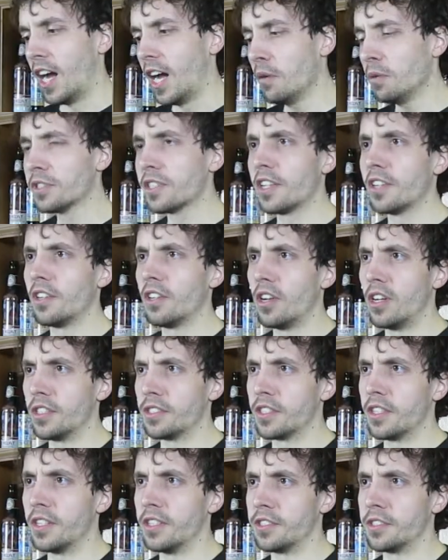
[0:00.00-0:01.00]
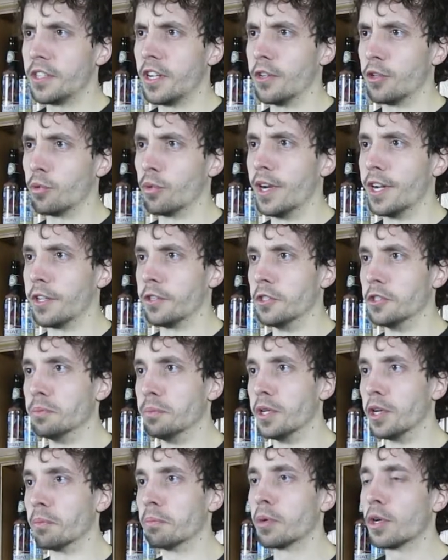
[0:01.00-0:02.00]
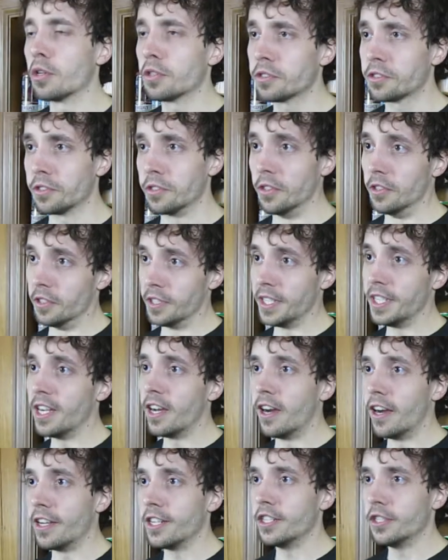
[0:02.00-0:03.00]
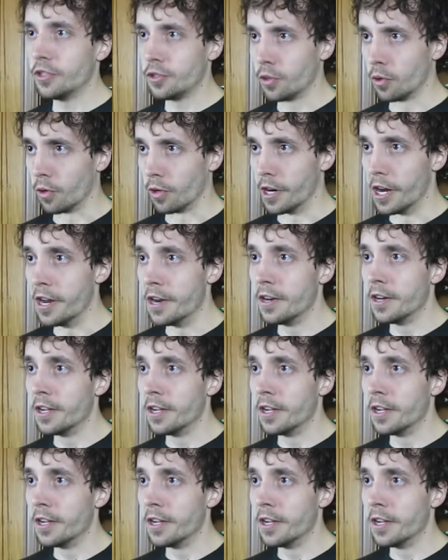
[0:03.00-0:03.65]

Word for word: I was at a loss as to how to rank this beer. Personally, I adore it.